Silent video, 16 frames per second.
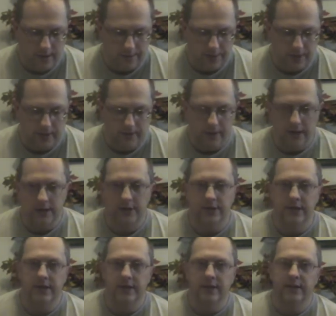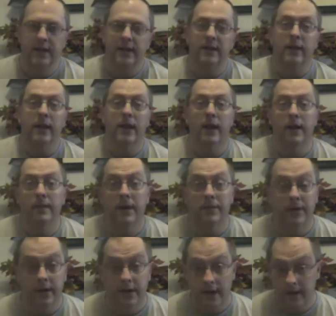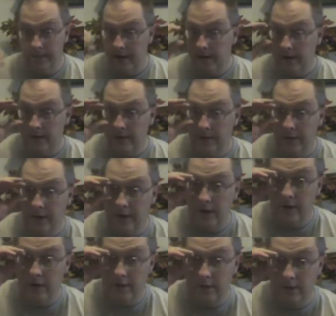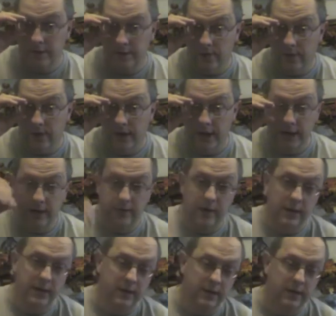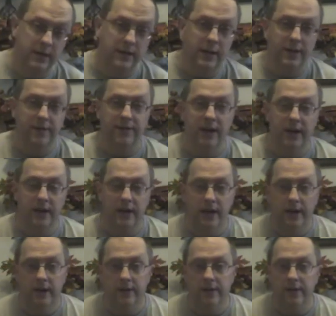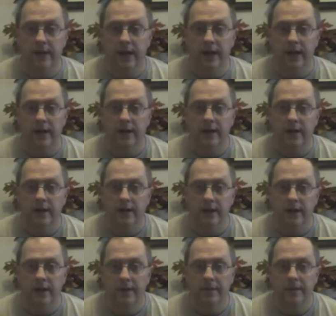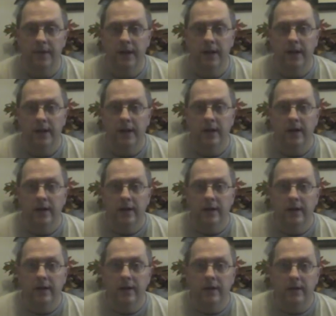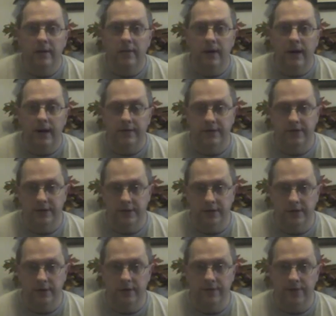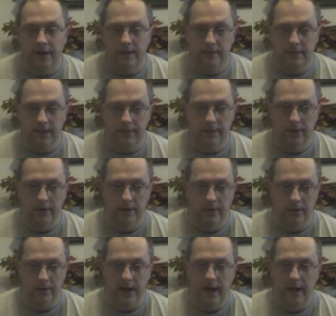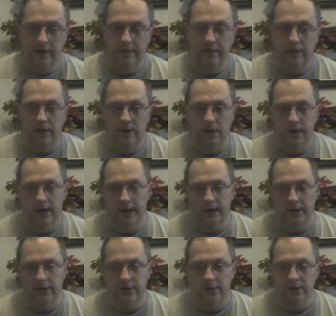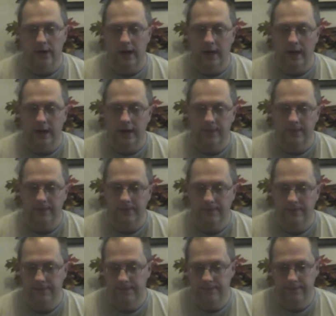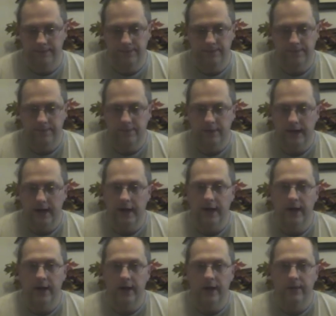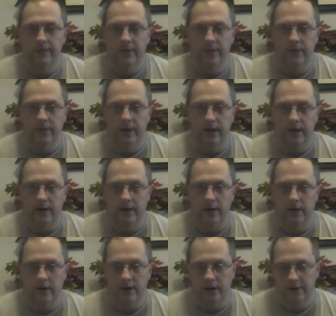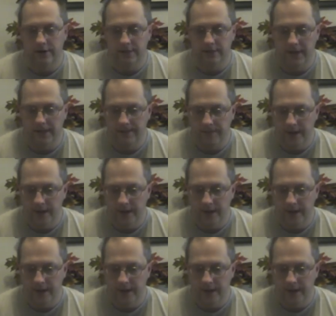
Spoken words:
Pretty much since that time, every time I go to the doctor for any reason and they find out that have a sister, a family member who died of colon cancer, I get hit up to take a colonoscopy.